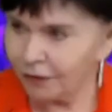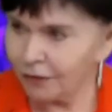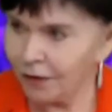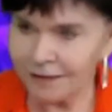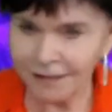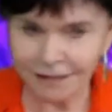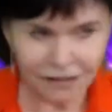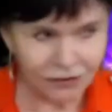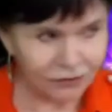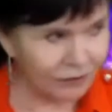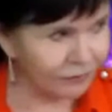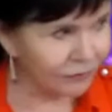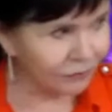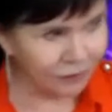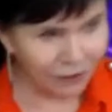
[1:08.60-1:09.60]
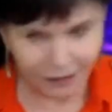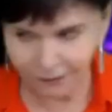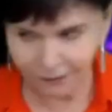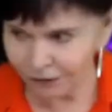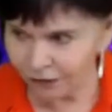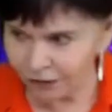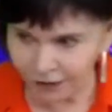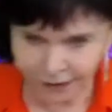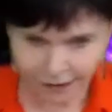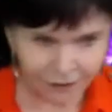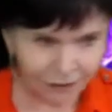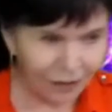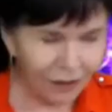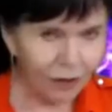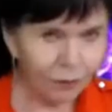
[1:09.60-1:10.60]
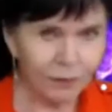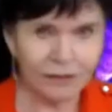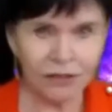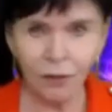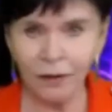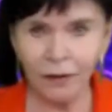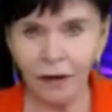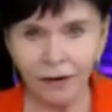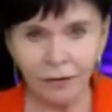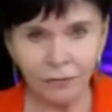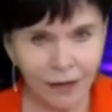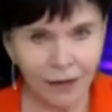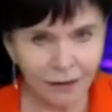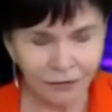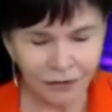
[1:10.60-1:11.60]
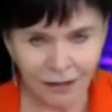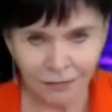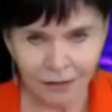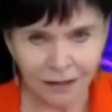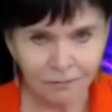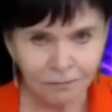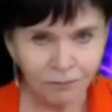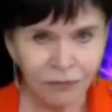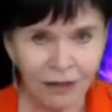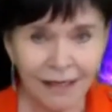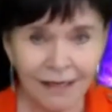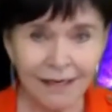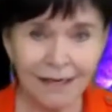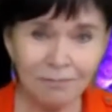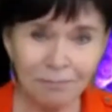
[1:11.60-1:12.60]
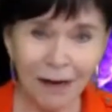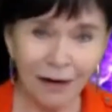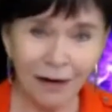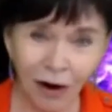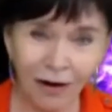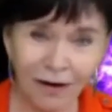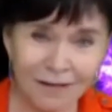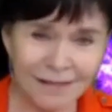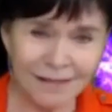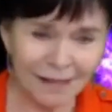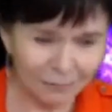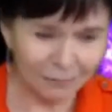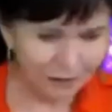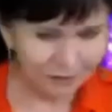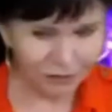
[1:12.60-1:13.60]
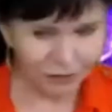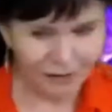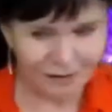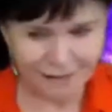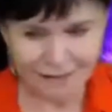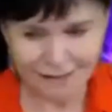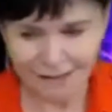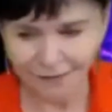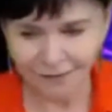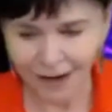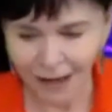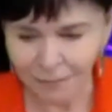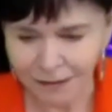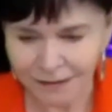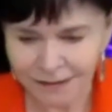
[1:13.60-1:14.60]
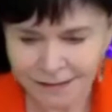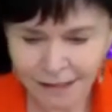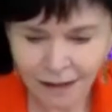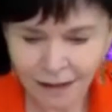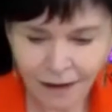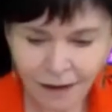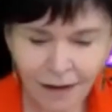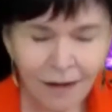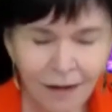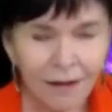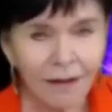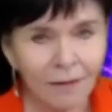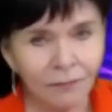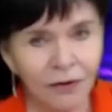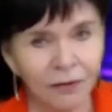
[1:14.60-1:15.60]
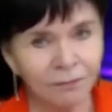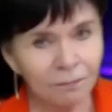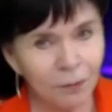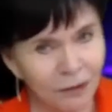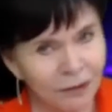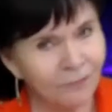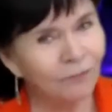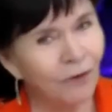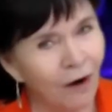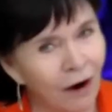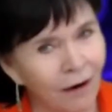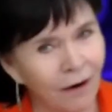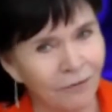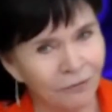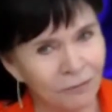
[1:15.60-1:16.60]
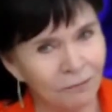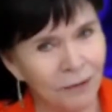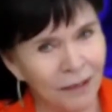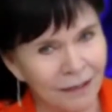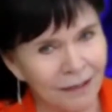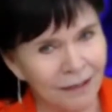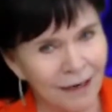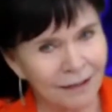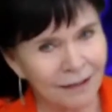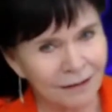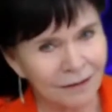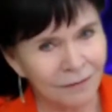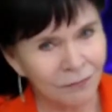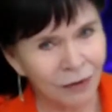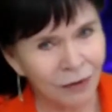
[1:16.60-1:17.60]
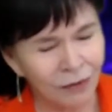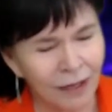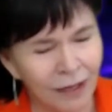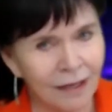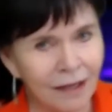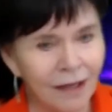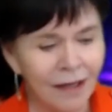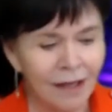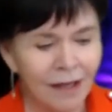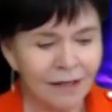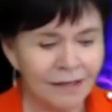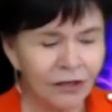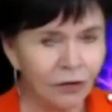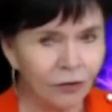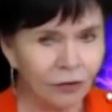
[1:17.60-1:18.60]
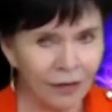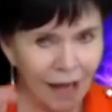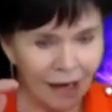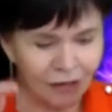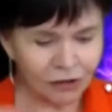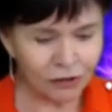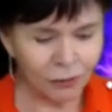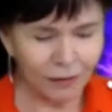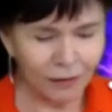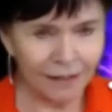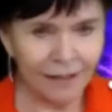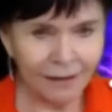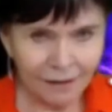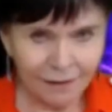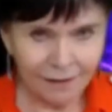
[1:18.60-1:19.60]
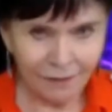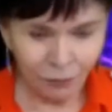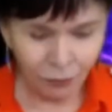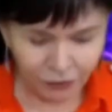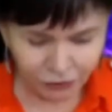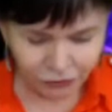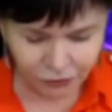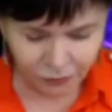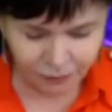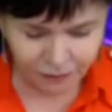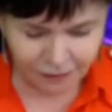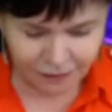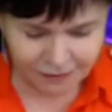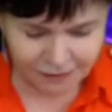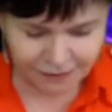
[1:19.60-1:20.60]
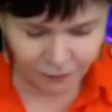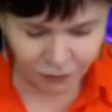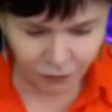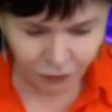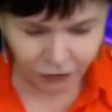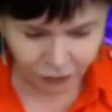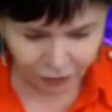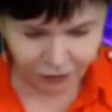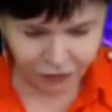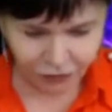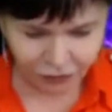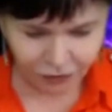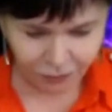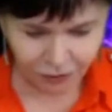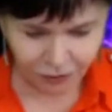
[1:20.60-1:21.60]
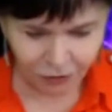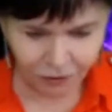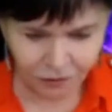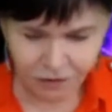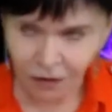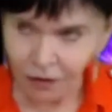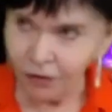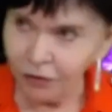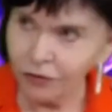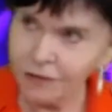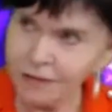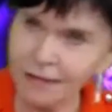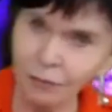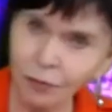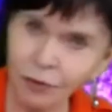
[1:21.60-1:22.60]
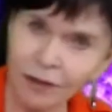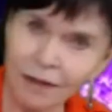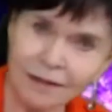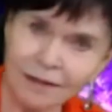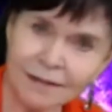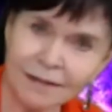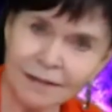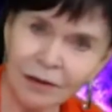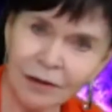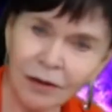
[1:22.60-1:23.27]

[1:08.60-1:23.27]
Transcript: across the street and they're not even looking at what's going on around them and they get hit by cars and I mean crazy stuff happens. They're pretty far from being connected. Okay. You're actually when you're doing this or you're on your computer, you're somewhere else.